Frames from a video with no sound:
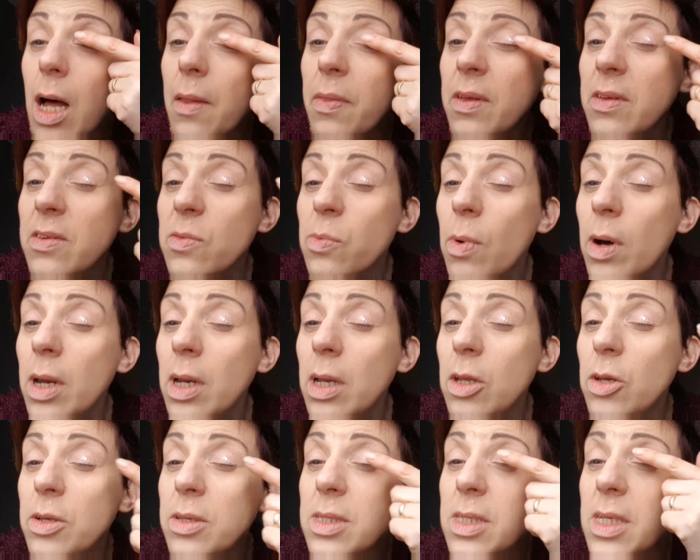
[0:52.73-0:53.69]
this one
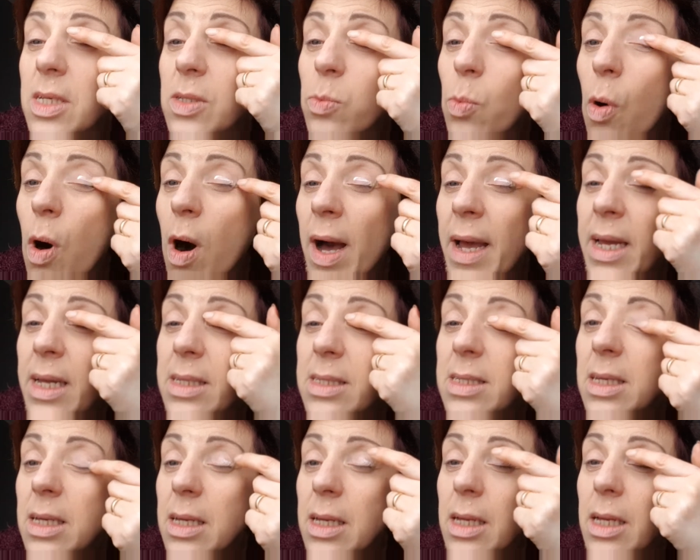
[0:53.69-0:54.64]
you can see is
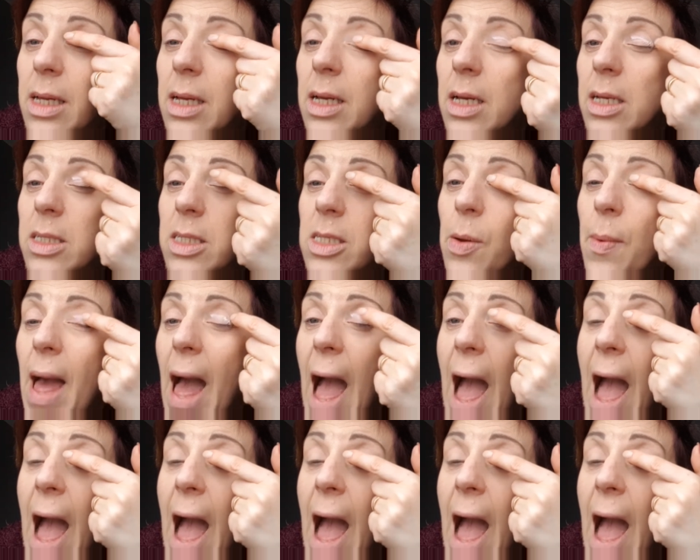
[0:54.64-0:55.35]
white. So it